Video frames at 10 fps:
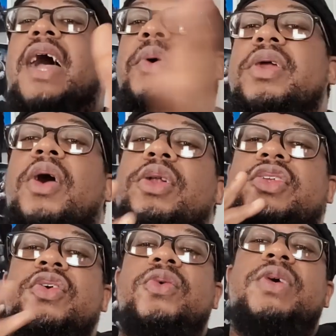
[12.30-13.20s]
How are y'all
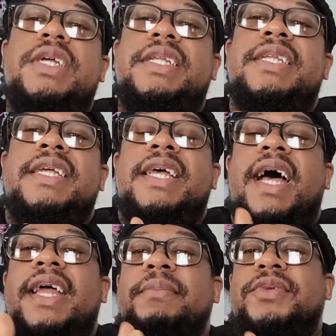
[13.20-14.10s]
doing?
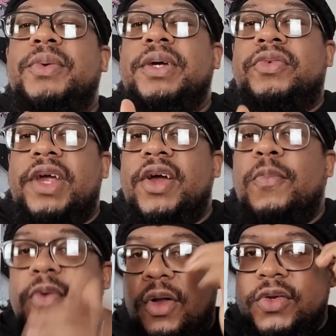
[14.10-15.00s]
I am doing great.
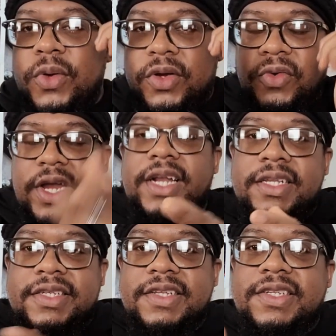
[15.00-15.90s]
Hope y'all doing great.
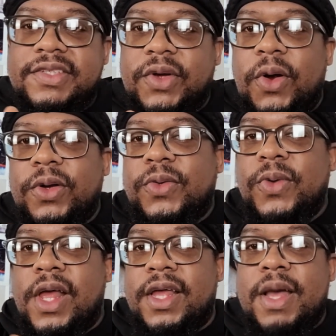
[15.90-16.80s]
Let's get to this article.
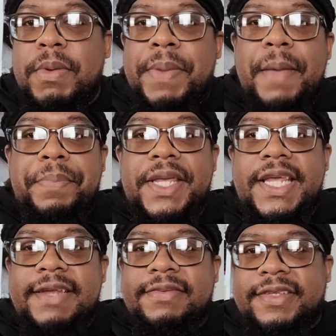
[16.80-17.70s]
We got a couple pet
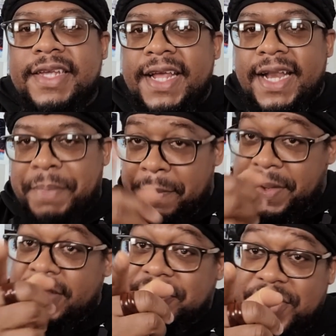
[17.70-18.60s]
peeves. And pet
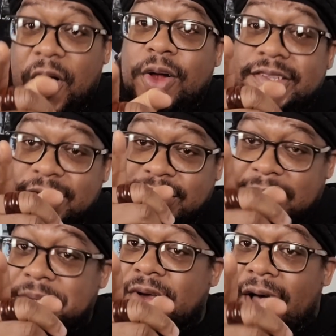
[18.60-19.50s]
peeves for y'all too.
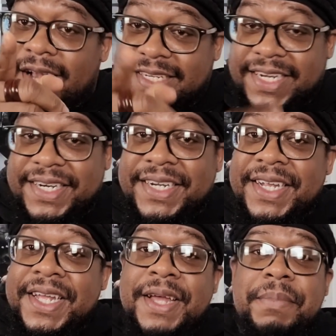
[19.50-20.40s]
Some of y'all out there.
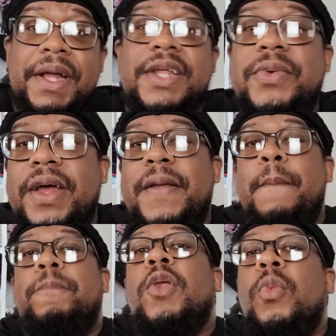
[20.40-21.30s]
But anyway,
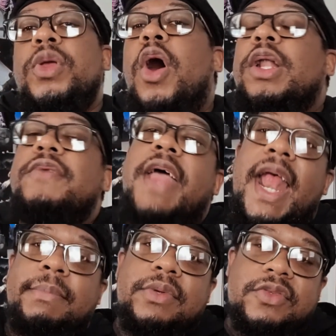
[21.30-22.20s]
we all love
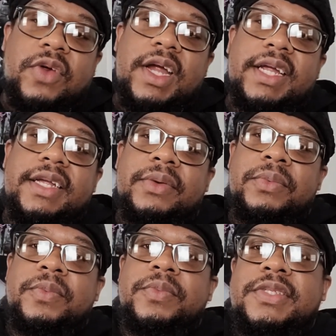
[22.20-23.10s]
animals, right?
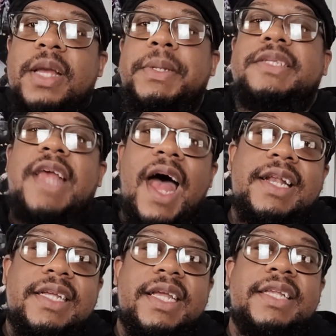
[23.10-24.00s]
Some
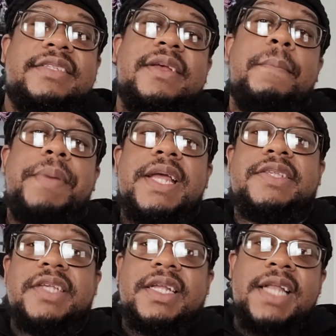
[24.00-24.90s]
exotic and some
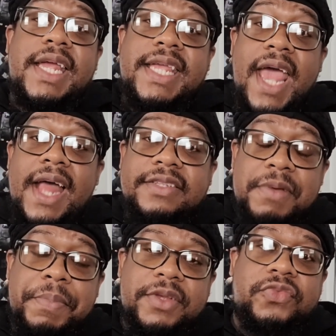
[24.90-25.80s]
basic, like cats.
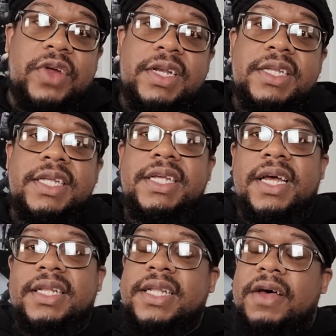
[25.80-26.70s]
My best friend, he
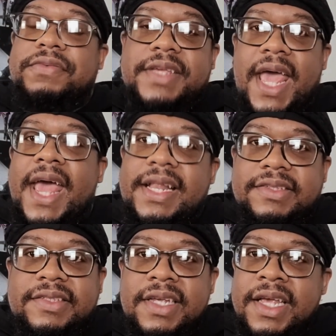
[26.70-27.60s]
loves
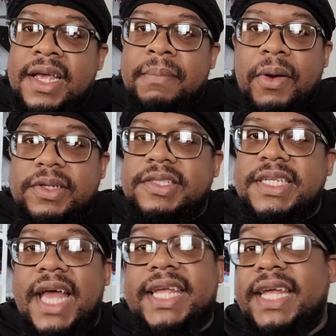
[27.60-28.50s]
cats.
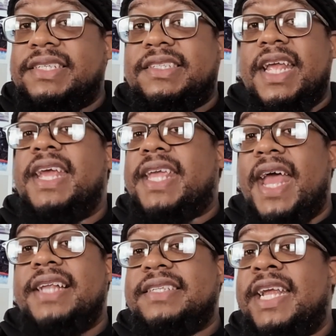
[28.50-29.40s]
Personally, I can't stand
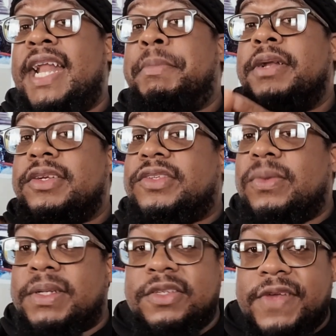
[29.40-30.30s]
cats, and I'm allergic to
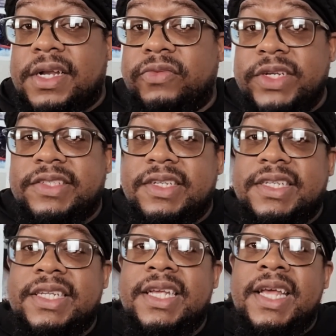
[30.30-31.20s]
them. I just found out
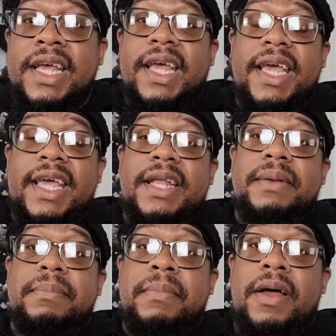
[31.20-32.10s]
recently.
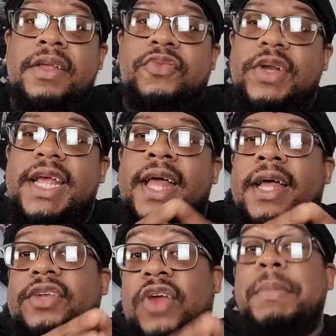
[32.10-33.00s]
And it's funny,
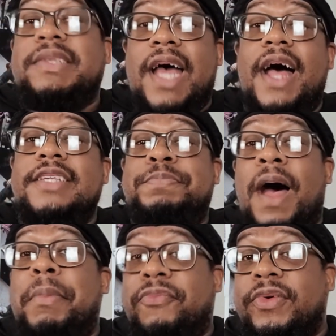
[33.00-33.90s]
I got traumatized
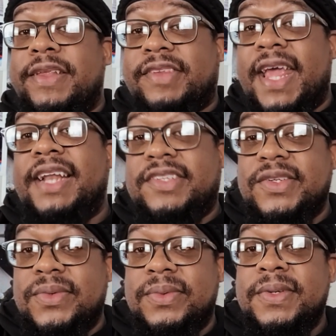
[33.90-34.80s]
by my friend's cat,
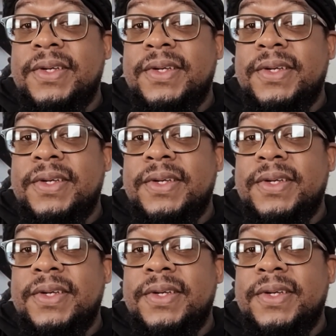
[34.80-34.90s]
too,